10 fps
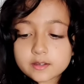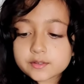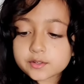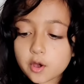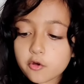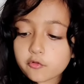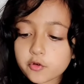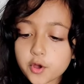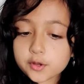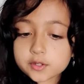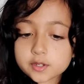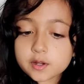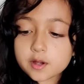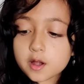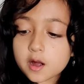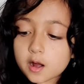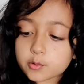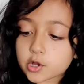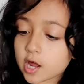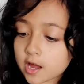So first, I'm
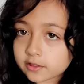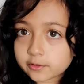going to add